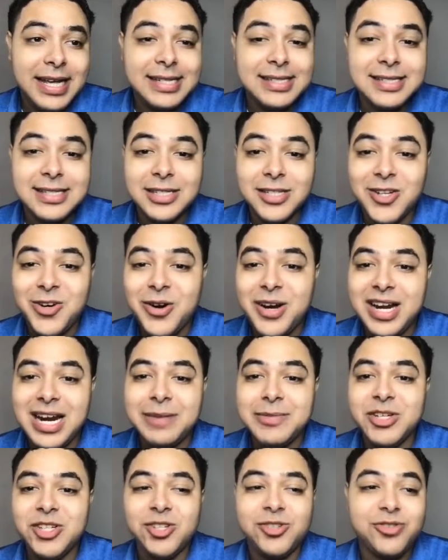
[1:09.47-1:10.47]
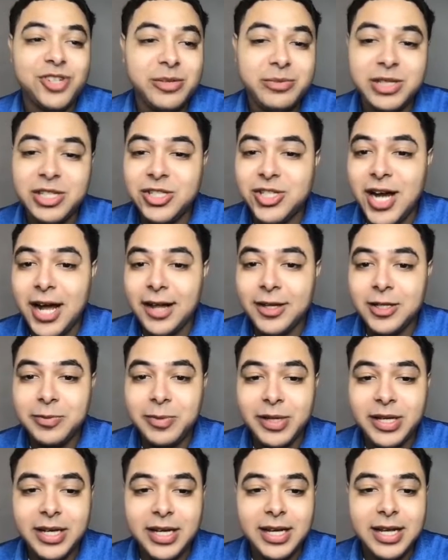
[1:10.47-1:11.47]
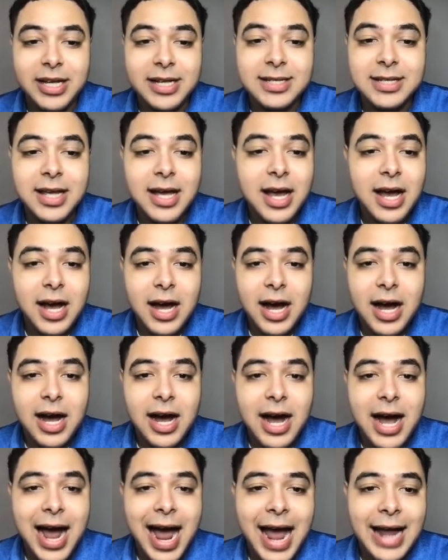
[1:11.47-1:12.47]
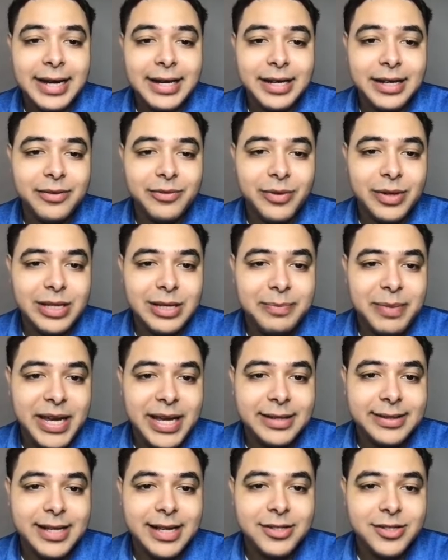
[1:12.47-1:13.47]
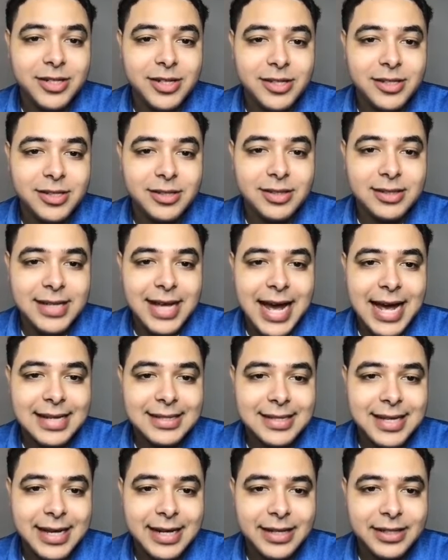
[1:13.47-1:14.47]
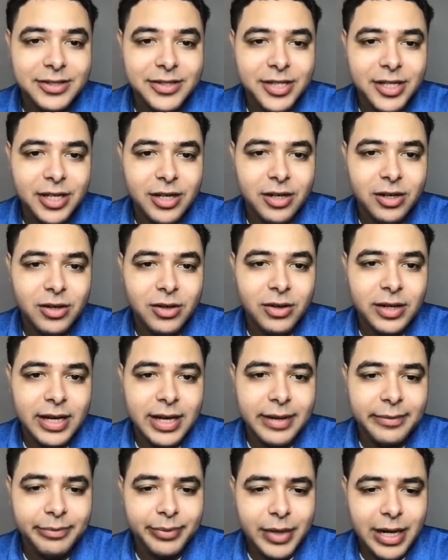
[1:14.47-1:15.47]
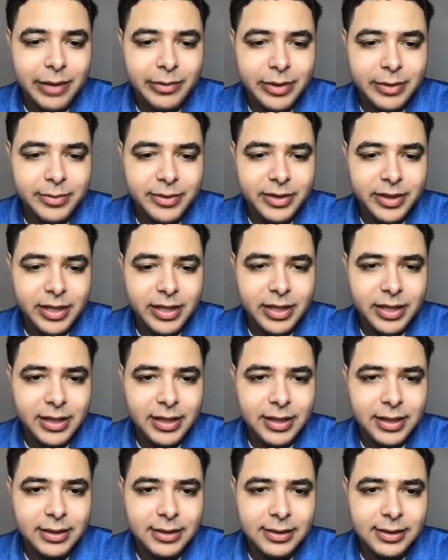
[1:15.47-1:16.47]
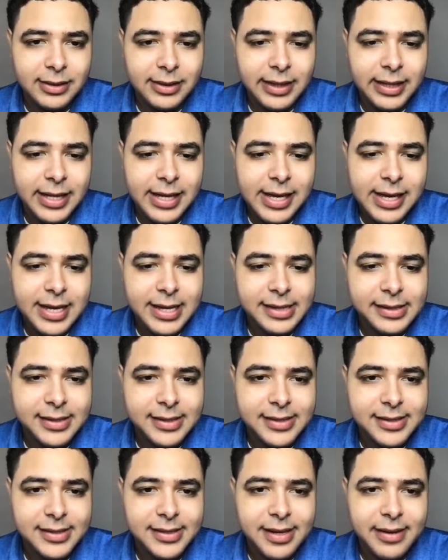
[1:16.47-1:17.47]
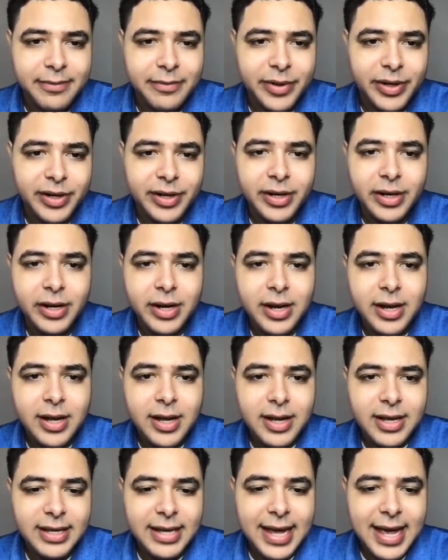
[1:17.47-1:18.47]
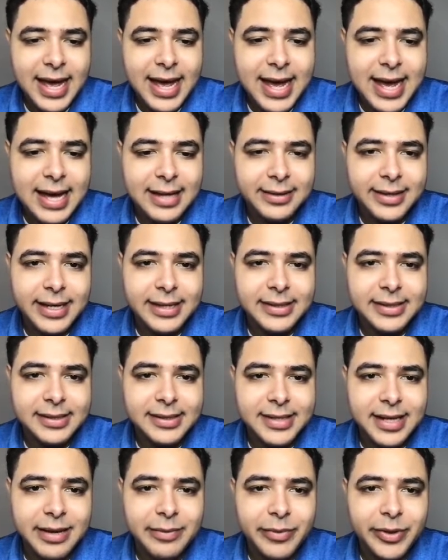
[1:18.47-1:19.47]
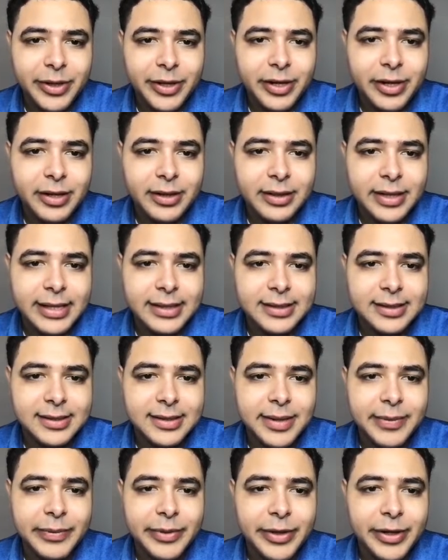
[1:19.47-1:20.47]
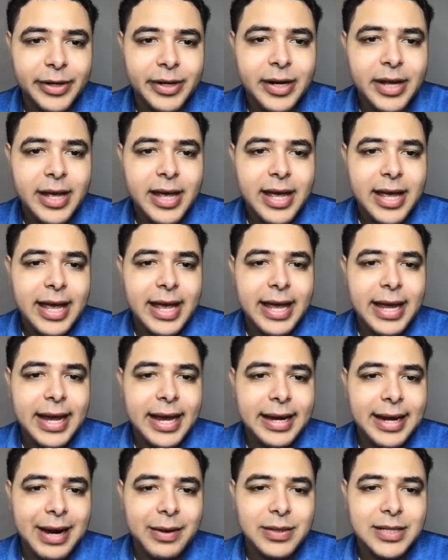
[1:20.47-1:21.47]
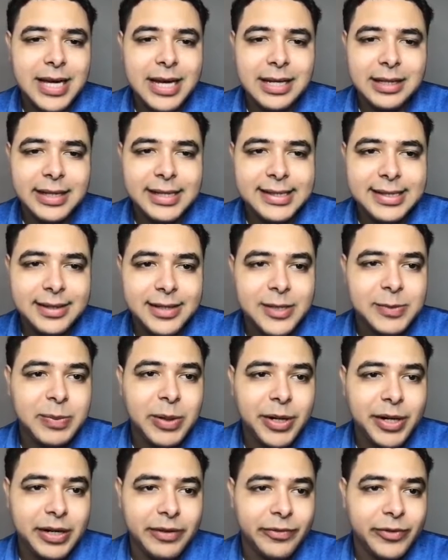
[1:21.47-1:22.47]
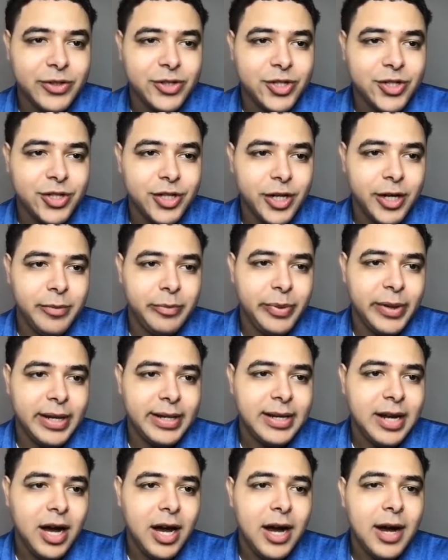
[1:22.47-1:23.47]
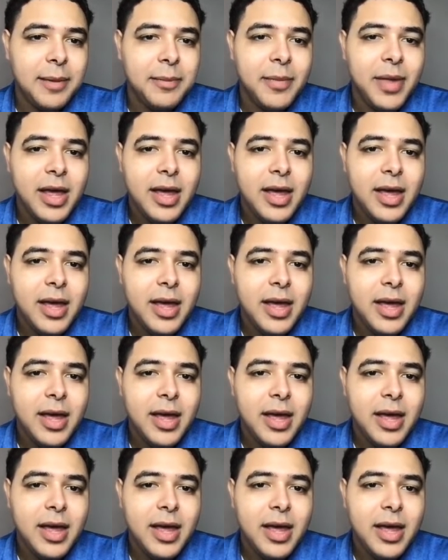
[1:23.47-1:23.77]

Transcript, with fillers: in Syscoin, I'm extremely jealous because uh, I didn't really pay attention into this asset until it probably late December. Yeah, late December, late December, and I was kind of late to this party for sure. But um,